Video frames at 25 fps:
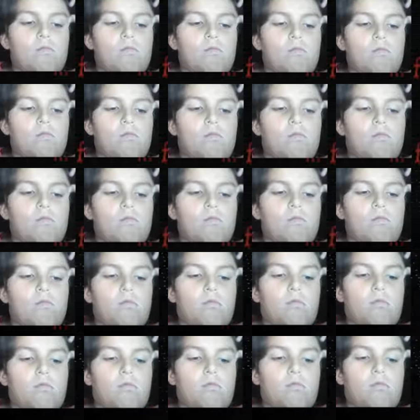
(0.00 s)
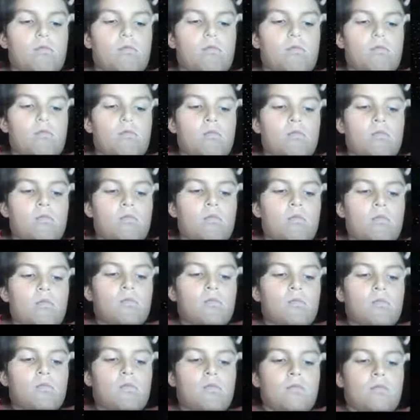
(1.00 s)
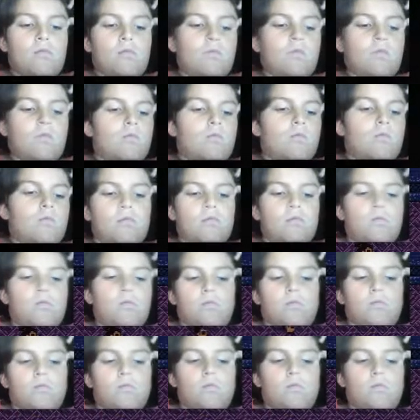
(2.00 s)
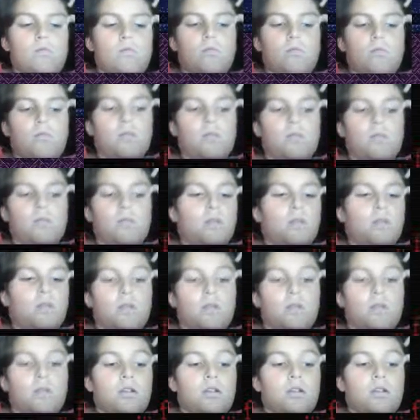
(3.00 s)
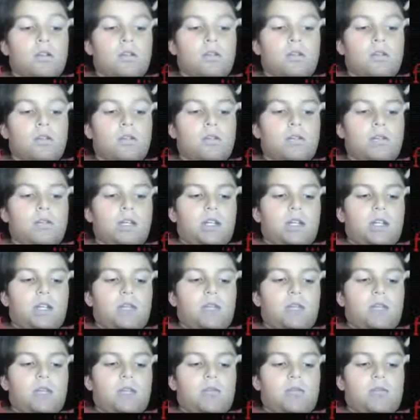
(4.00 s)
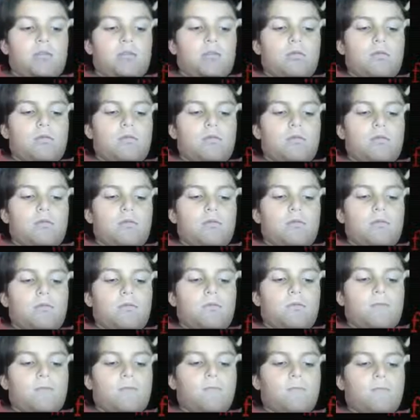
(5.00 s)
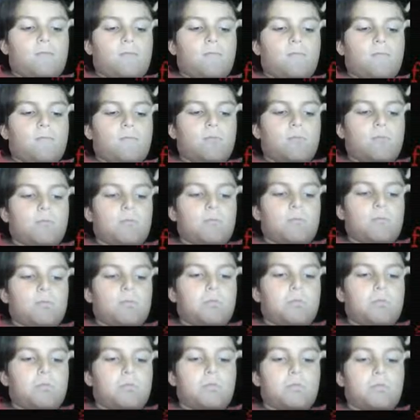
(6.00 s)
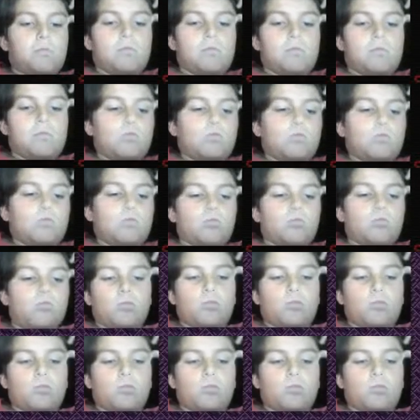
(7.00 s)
(no one is talking)